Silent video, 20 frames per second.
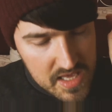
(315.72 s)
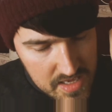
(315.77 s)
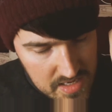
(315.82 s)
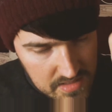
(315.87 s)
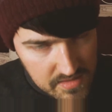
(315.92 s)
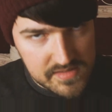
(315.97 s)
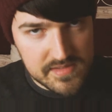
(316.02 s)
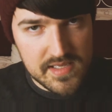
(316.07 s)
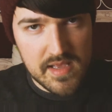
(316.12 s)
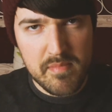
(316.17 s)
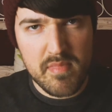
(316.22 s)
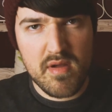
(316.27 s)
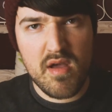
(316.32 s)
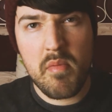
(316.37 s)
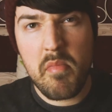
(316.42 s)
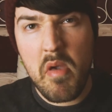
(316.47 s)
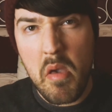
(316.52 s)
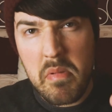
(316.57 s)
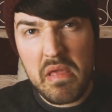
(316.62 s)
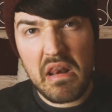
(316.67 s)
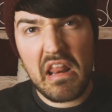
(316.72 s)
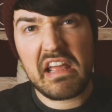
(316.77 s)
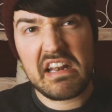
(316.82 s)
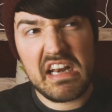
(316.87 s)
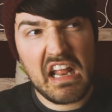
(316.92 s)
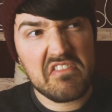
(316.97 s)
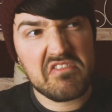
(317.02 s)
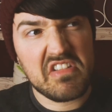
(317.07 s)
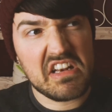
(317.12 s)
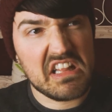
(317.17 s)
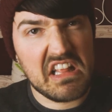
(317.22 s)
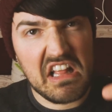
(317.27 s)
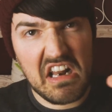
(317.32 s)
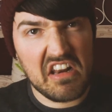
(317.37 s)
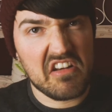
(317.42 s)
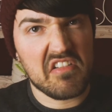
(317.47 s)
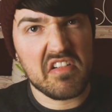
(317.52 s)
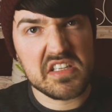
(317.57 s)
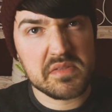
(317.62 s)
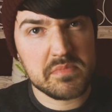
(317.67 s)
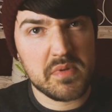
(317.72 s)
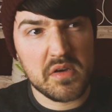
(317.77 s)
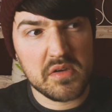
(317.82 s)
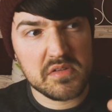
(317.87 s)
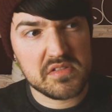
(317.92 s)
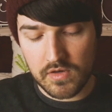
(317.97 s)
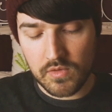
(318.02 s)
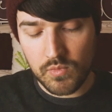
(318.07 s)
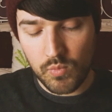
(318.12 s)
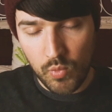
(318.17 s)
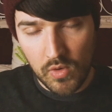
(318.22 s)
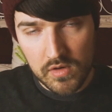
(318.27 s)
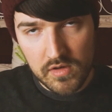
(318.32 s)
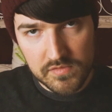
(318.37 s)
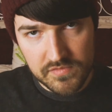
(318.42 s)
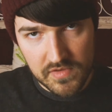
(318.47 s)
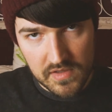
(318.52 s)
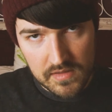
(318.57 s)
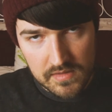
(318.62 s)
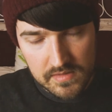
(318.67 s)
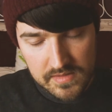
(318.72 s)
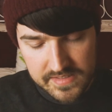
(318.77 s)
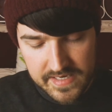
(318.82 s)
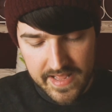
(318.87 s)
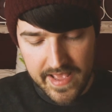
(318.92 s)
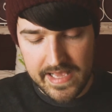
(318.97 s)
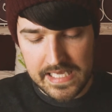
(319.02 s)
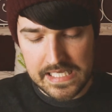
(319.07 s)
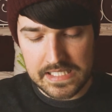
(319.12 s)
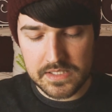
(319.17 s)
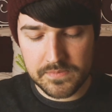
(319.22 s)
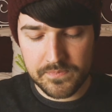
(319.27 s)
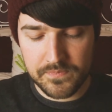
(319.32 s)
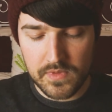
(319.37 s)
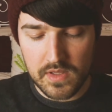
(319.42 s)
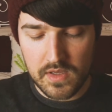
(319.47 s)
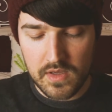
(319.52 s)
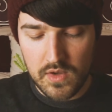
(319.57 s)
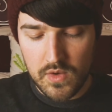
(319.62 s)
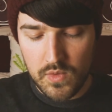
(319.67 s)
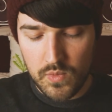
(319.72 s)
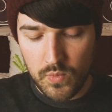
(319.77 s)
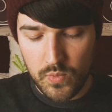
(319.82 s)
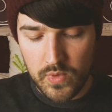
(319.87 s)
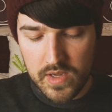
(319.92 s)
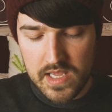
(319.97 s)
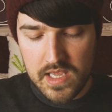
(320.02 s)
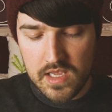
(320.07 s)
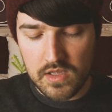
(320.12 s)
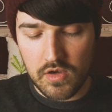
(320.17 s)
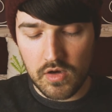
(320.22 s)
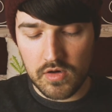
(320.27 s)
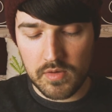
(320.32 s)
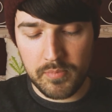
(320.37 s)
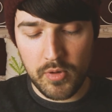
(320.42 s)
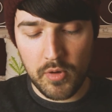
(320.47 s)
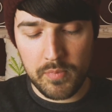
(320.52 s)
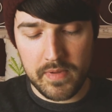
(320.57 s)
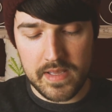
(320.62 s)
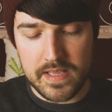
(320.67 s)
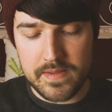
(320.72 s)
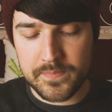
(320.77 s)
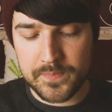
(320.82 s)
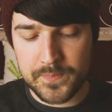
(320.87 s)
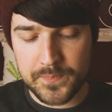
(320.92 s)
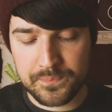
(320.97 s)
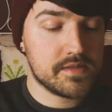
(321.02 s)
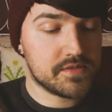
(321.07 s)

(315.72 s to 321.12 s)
in December, a bit like an advent calendar, I suppose. And on one of the days, we got a puppy.